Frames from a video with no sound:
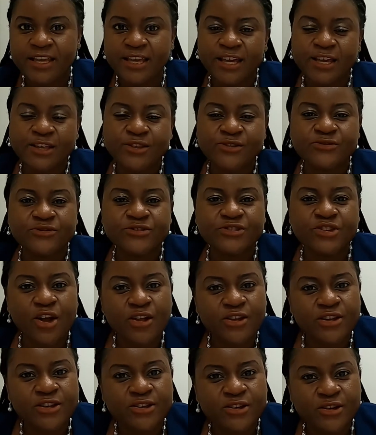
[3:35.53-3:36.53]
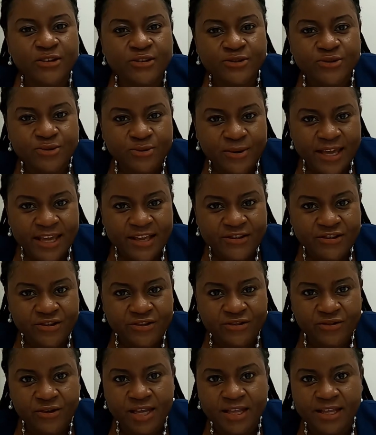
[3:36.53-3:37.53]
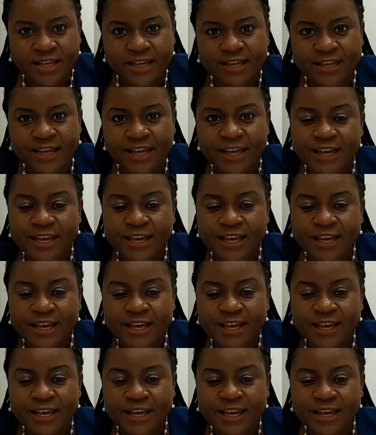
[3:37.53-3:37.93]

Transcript: You've started your new agent training.